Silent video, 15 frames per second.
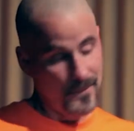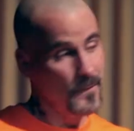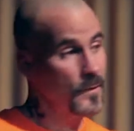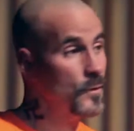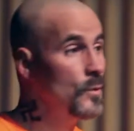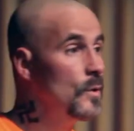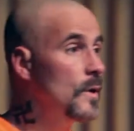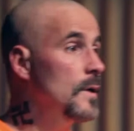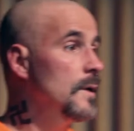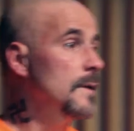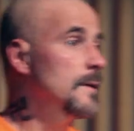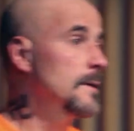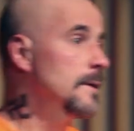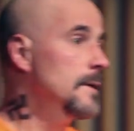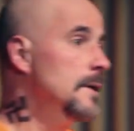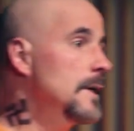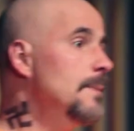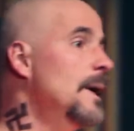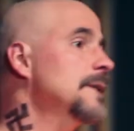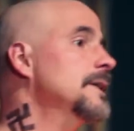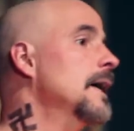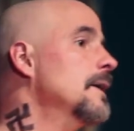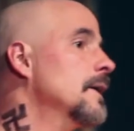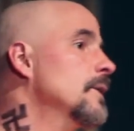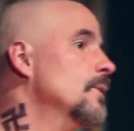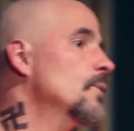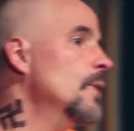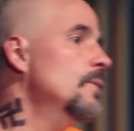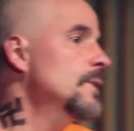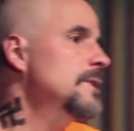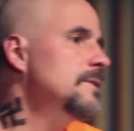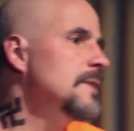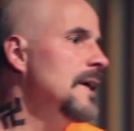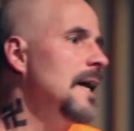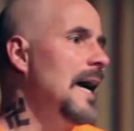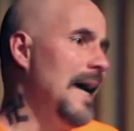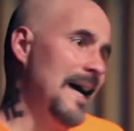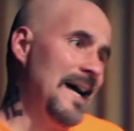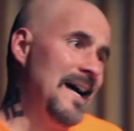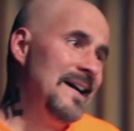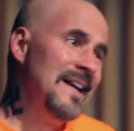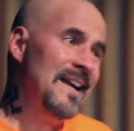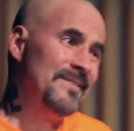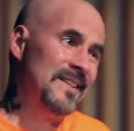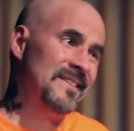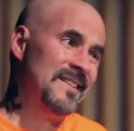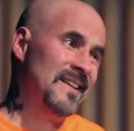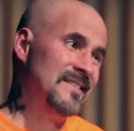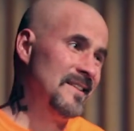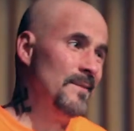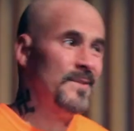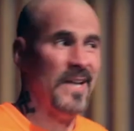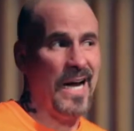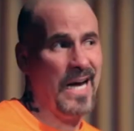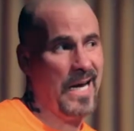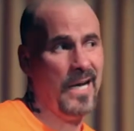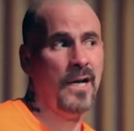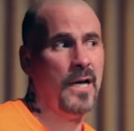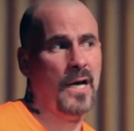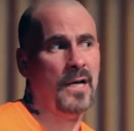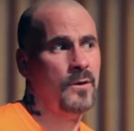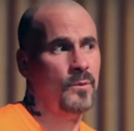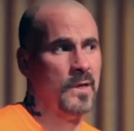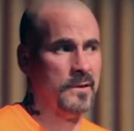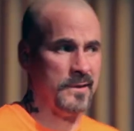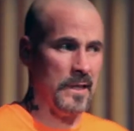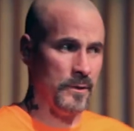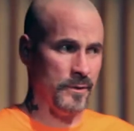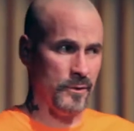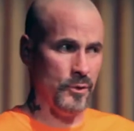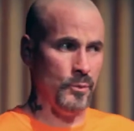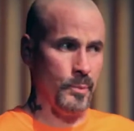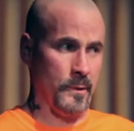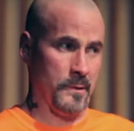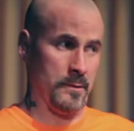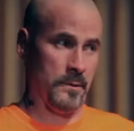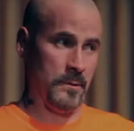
So, come on, John. Uh, what would you say? I, I have to say something. I don't, I don't want to sound stupid.